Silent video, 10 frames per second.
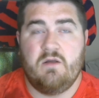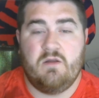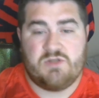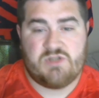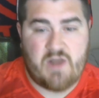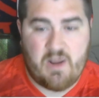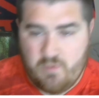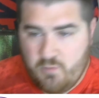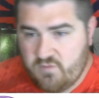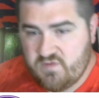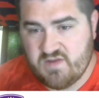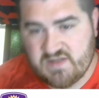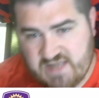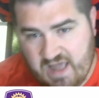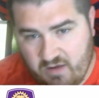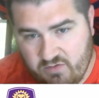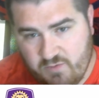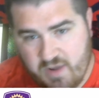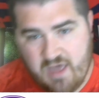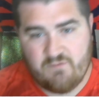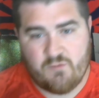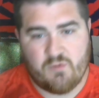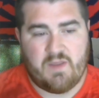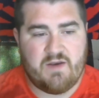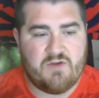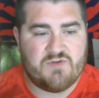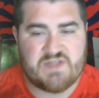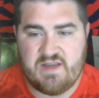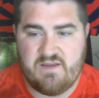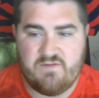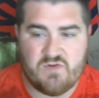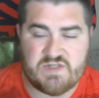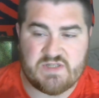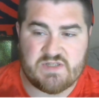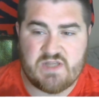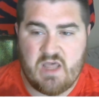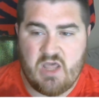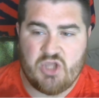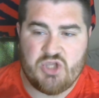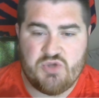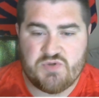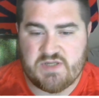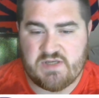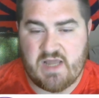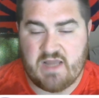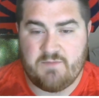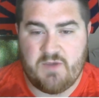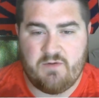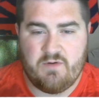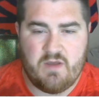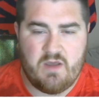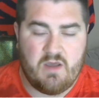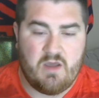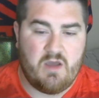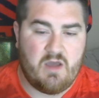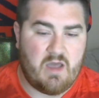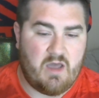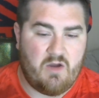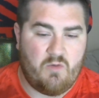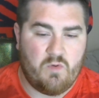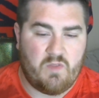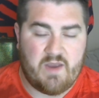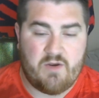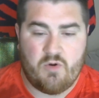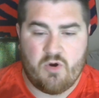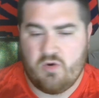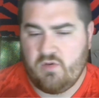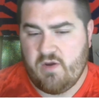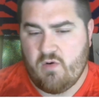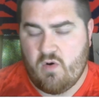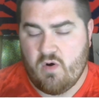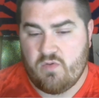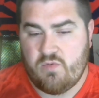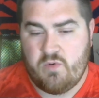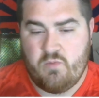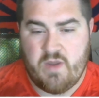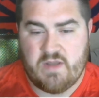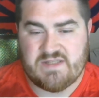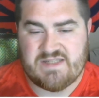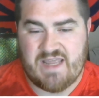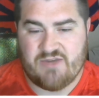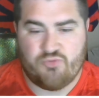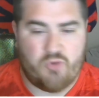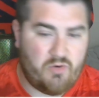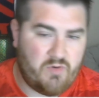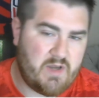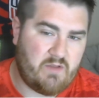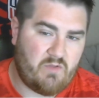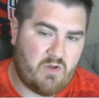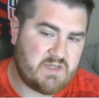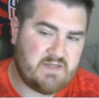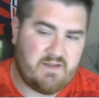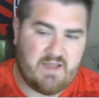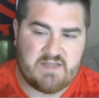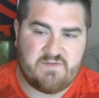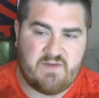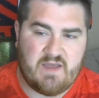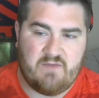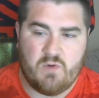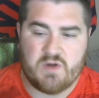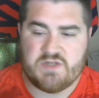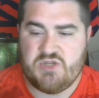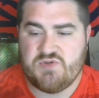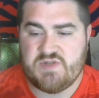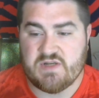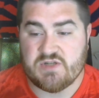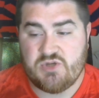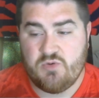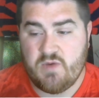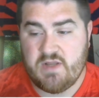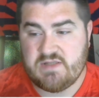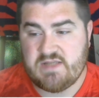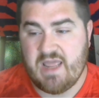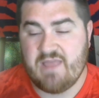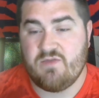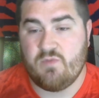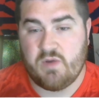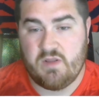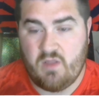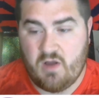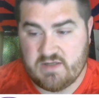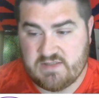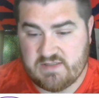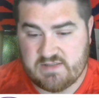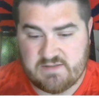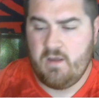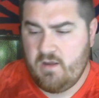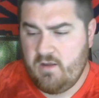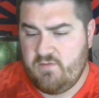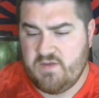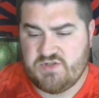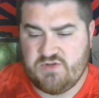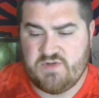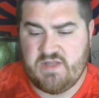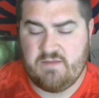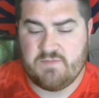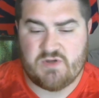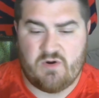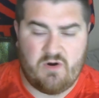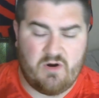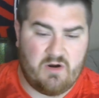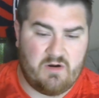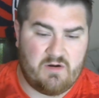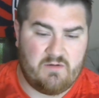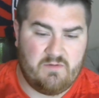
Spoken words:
So now we move to the South. We have Orlando City versus Houston Dynamo. Orlando currently are 3 wins, 1 draw, and 1 loss in the last 5, whereas Houston is 2 wins and 3 losses. These two teams are,